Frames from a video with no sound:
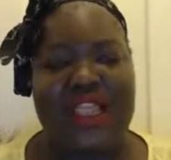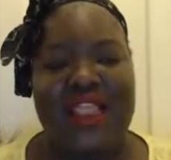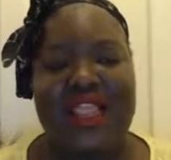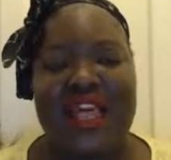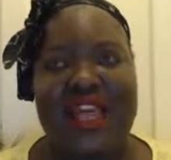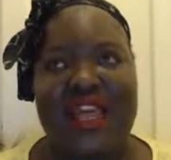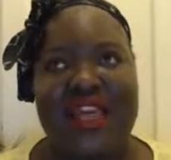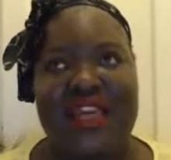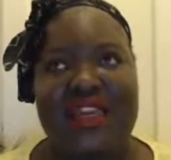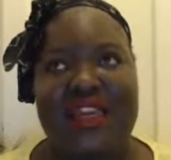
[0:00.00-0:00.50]

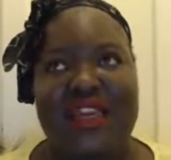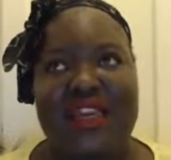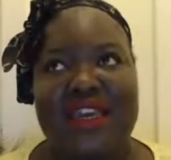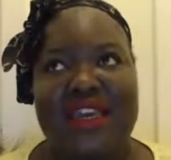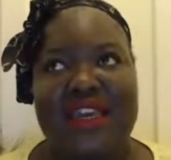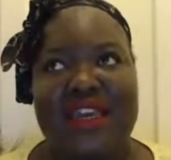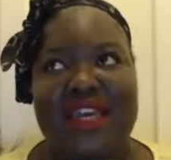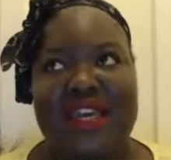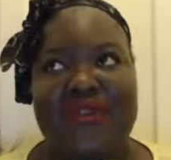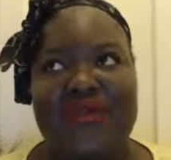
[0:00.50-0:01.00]
Like,
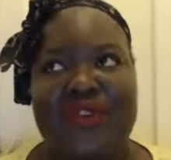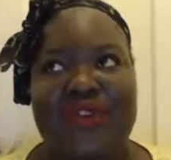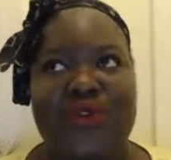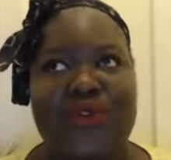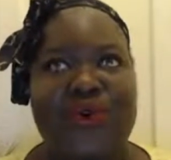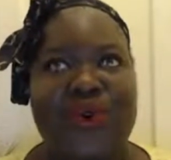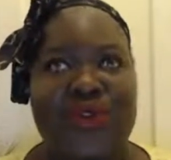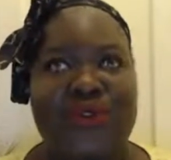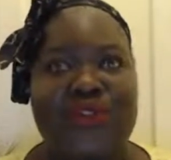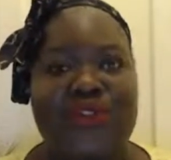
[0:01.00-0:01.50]
if
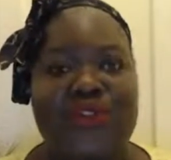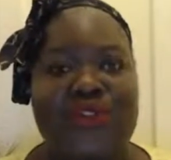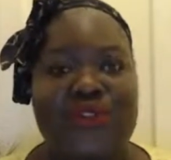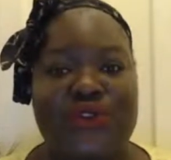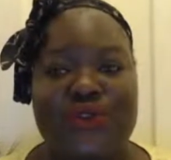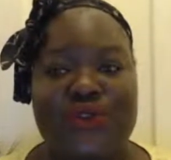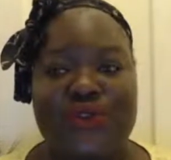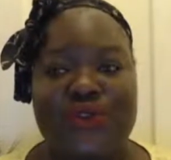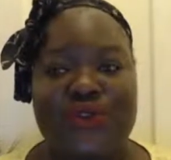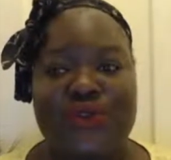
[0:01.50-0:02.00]
you want
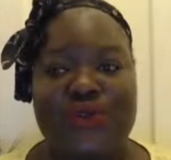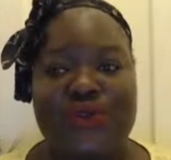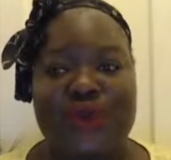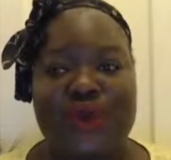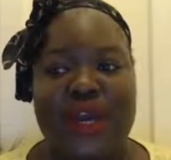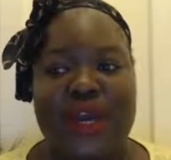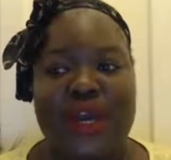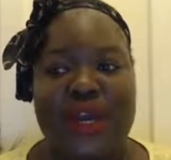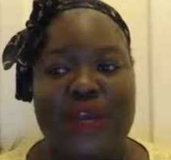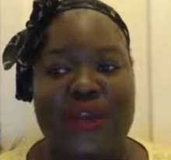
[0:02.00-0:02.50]

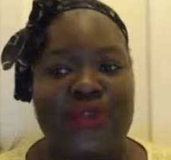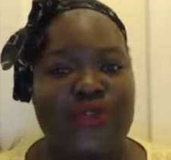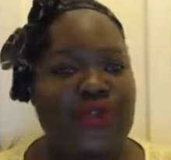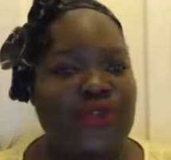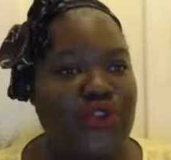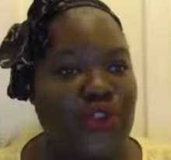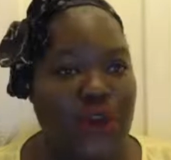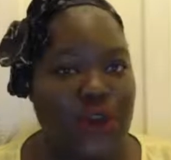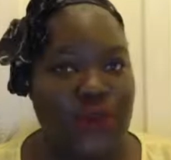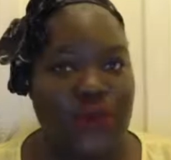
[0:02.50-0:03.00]
to
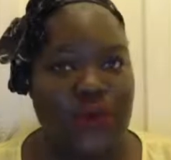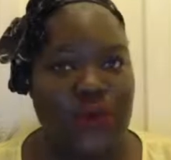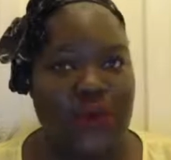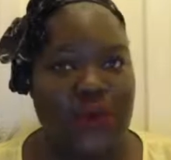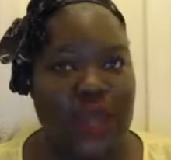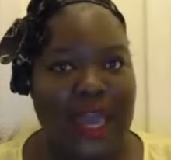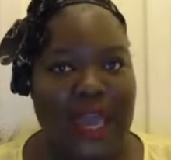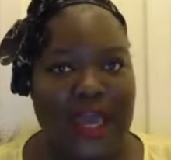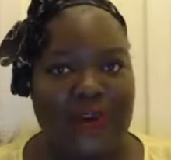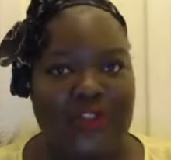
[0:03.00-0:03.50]

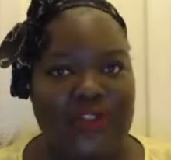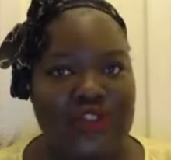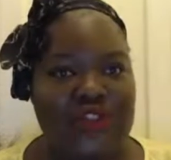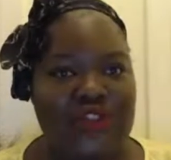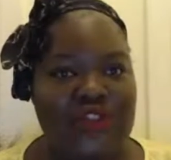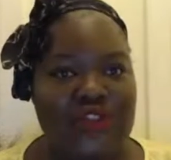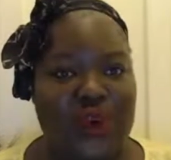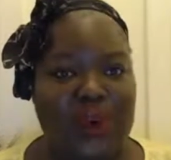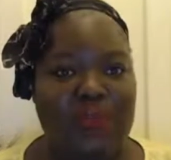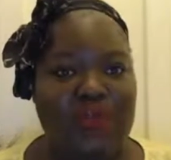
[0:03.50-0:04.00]
know how to
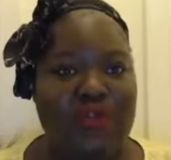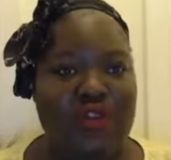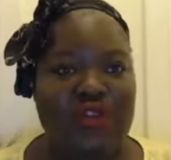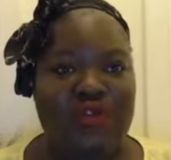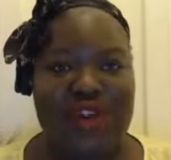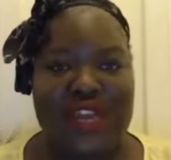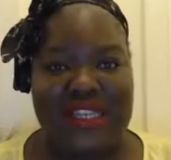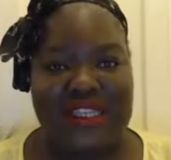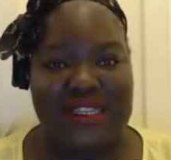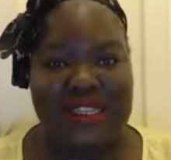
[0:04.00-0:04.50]
stop
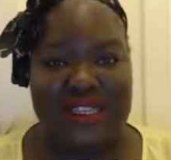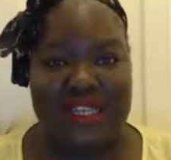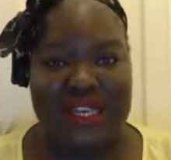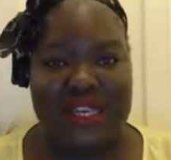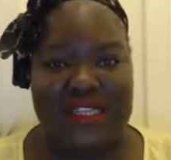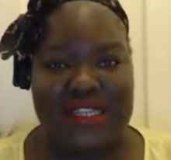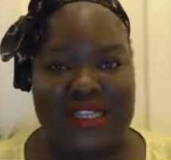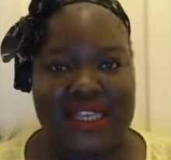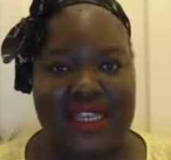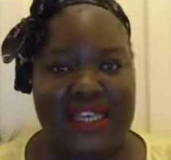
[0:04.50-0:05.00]

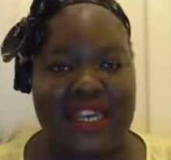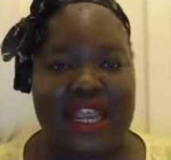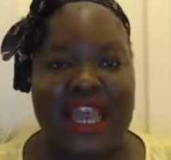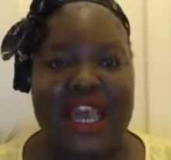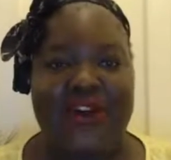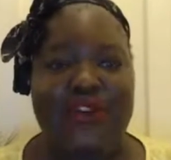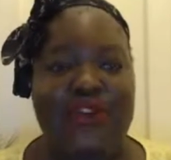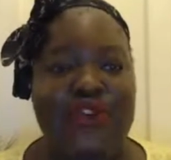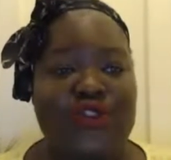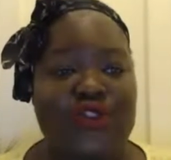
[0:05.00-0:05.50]
procrastinating and
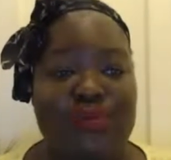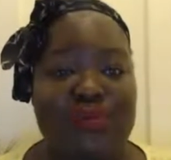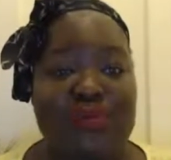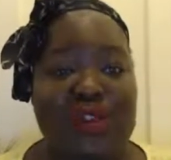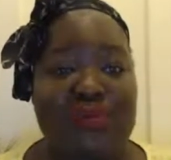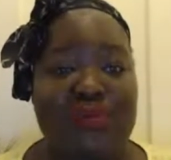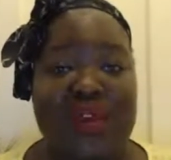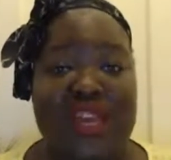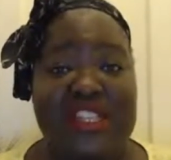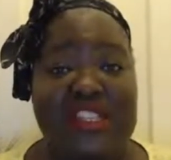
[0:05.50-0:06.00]
how you should
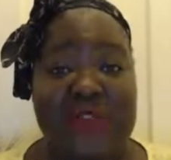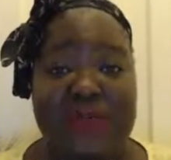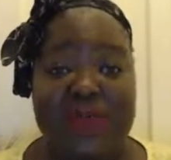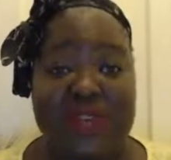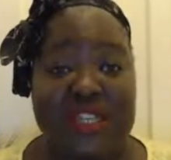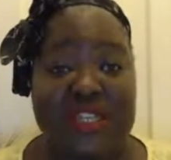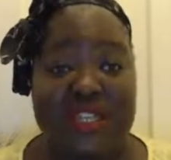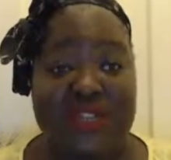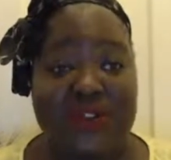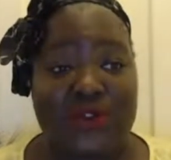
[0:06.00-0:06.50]
be best
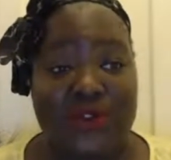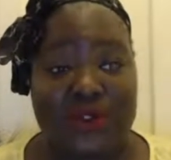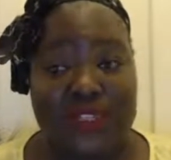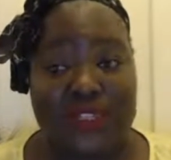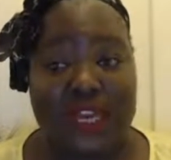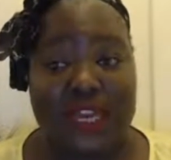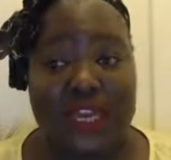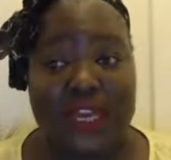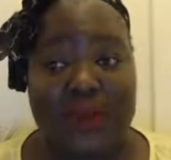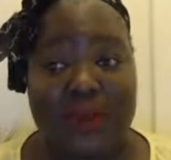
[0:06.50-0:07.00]
spending your
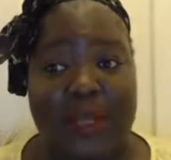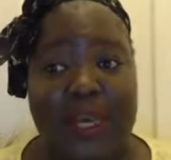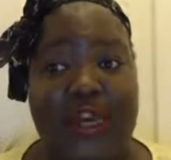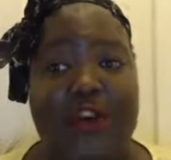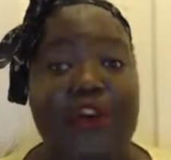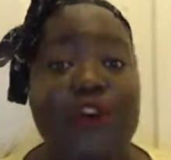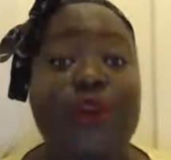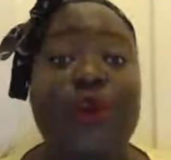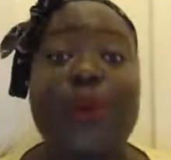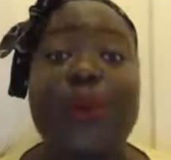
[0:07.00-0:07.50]
time,
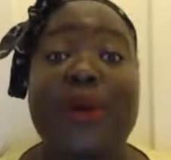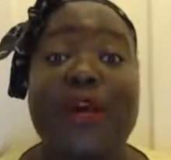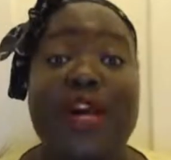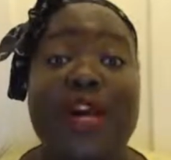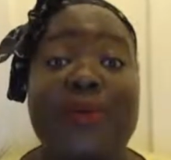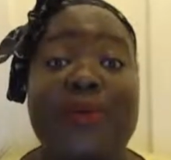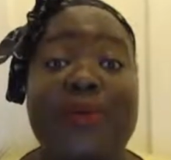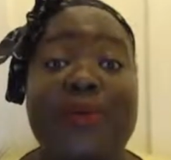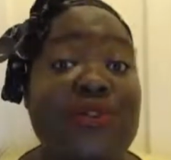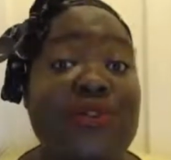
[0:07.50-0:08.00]
your
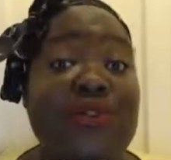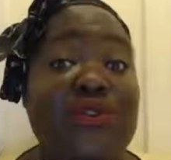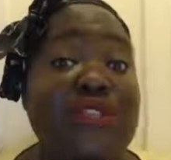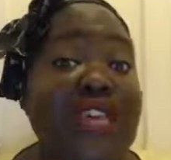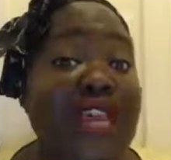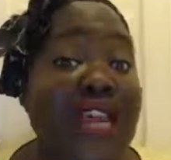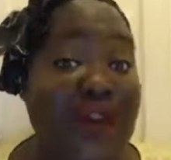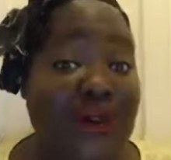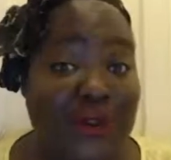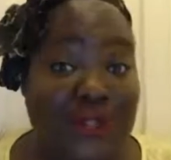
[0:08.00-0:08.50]
purpose will
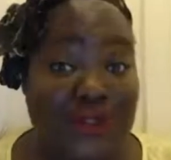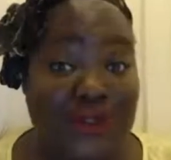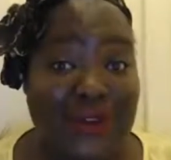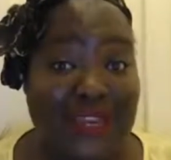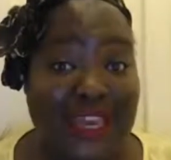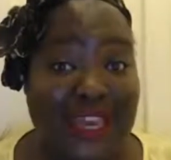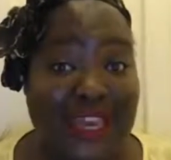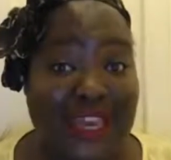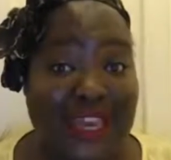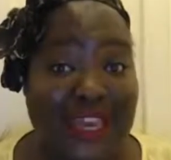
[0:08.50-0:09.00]
tell you
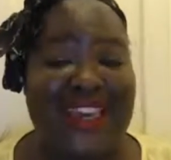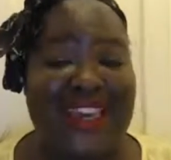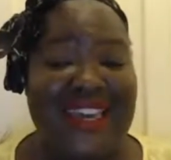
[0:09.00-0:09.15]
that.